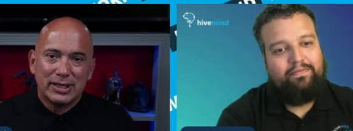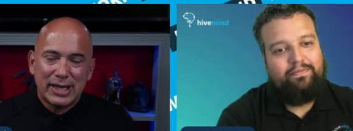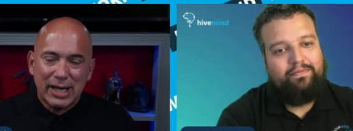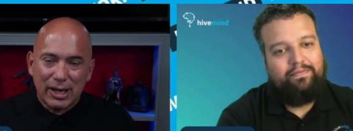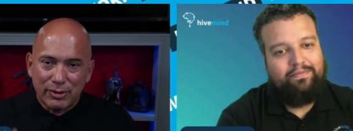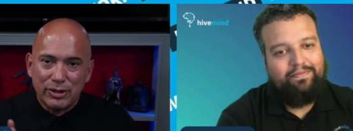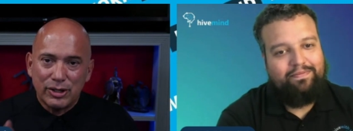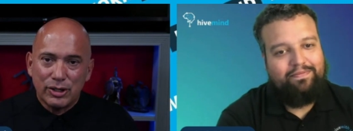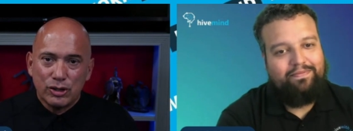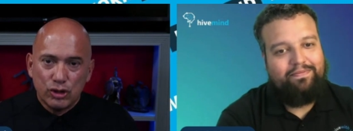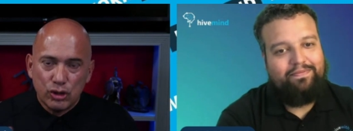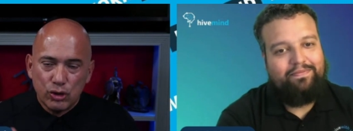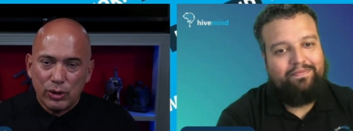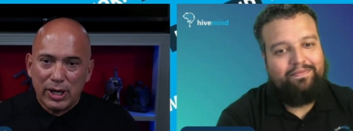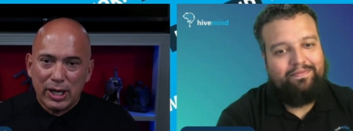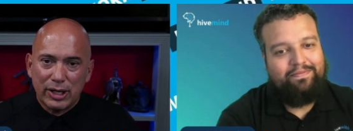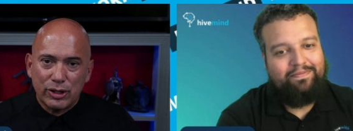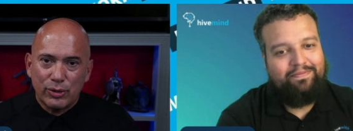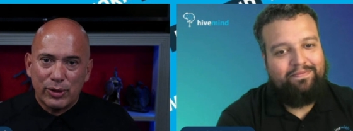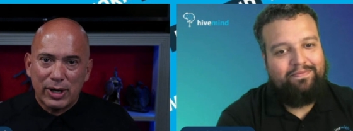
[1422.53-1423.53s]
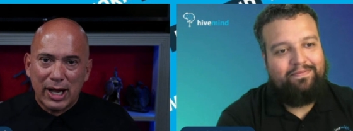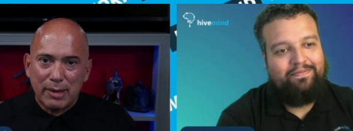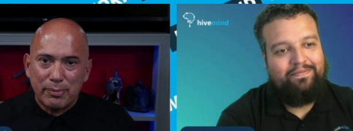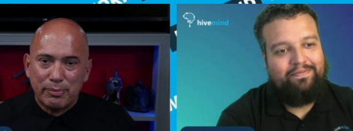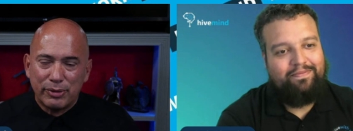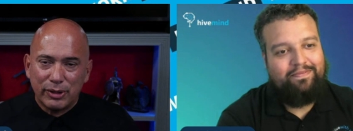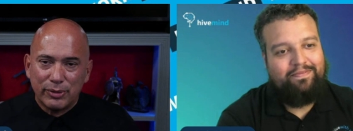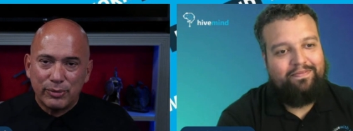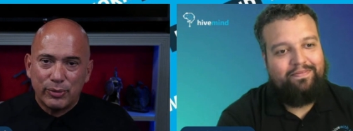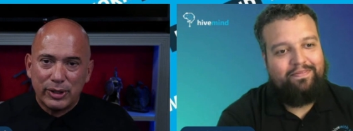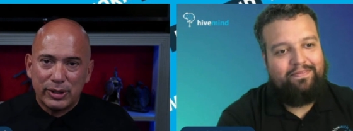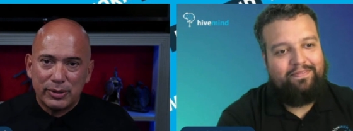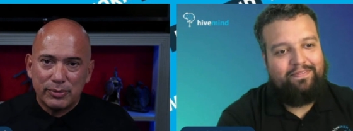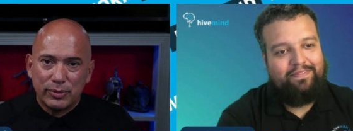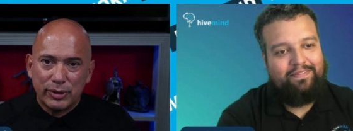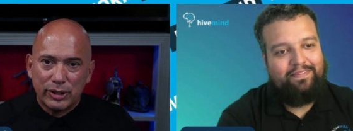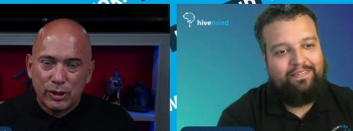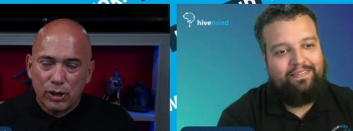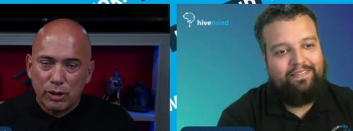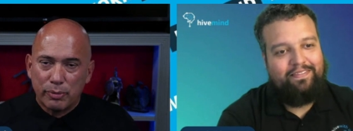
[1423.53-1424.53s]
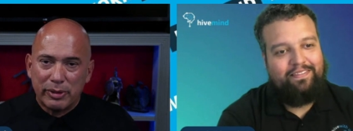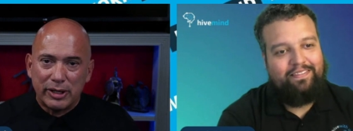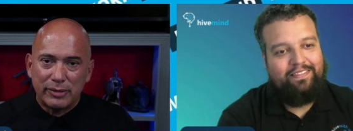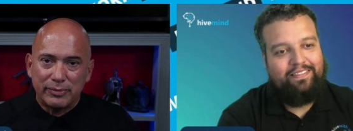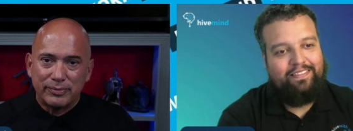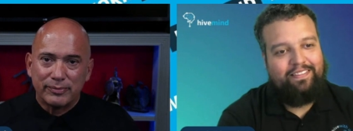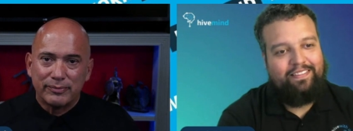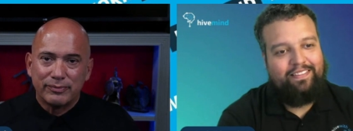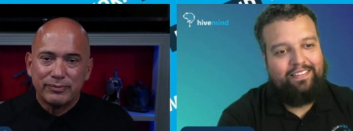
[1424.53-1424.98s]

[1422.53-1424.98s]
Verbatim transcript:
Speaker 1: Now you and I, you and I build, we we go to bid.